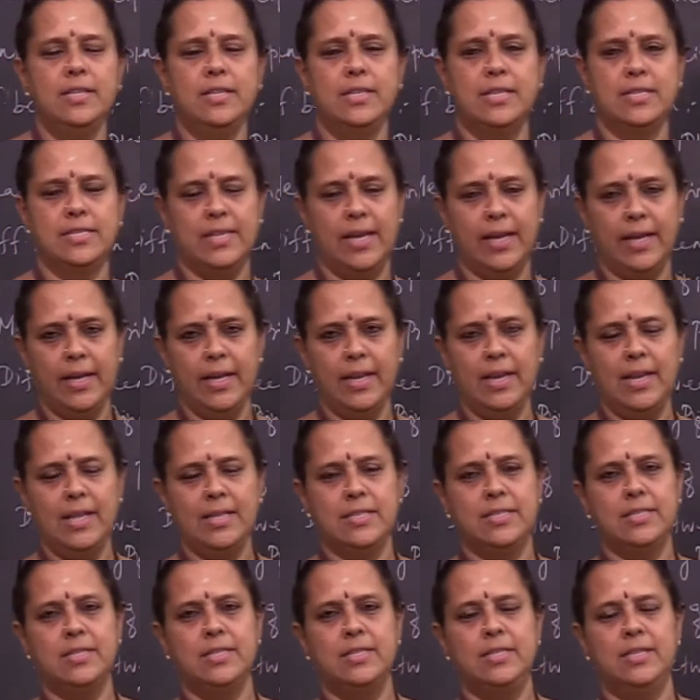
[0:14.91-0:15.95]
the second
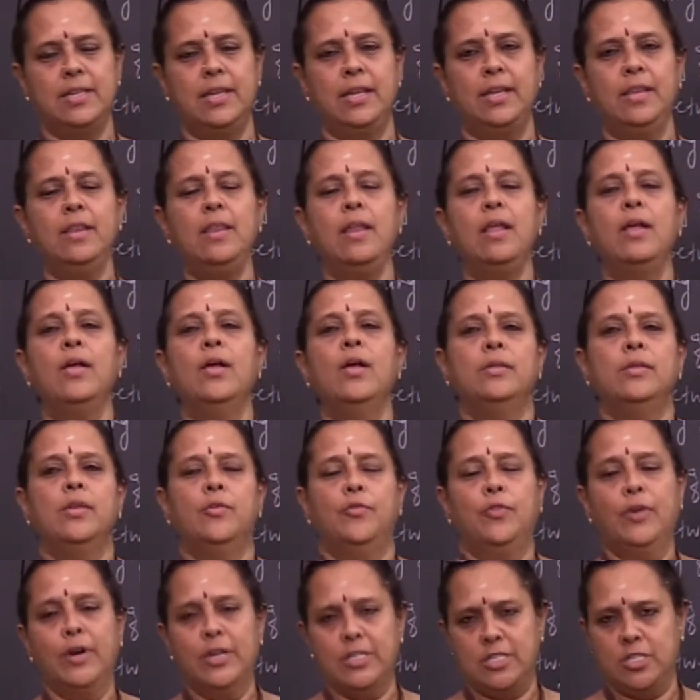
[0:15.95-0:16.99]
lesson in the
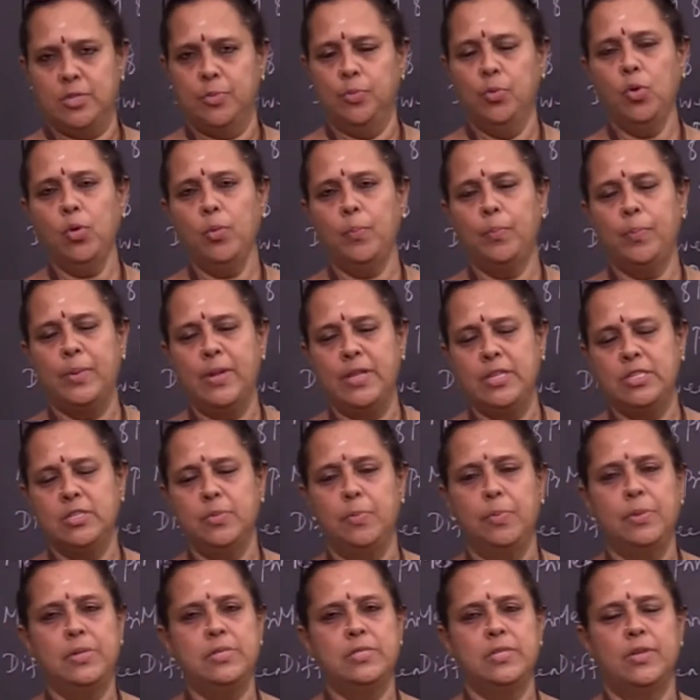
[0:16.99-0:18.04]
first book,
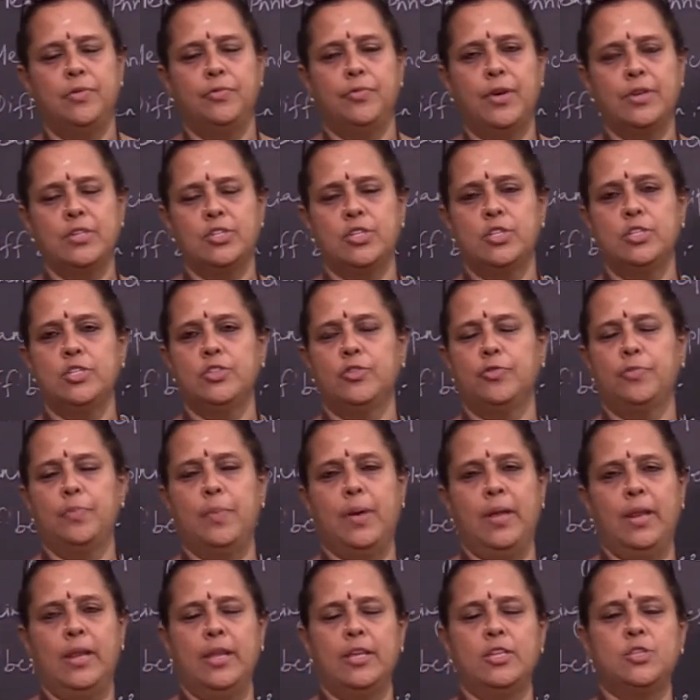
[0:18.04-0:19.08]
Principles and Functions of
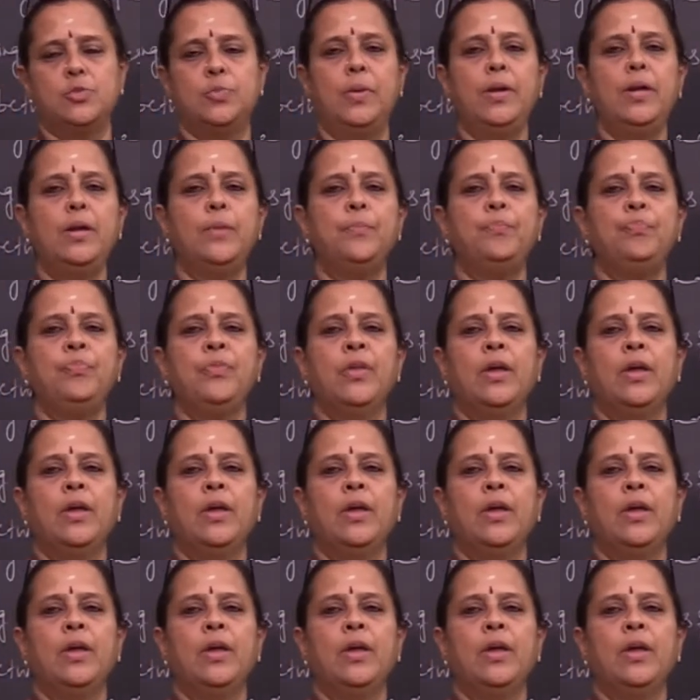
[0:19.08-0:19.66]
Management.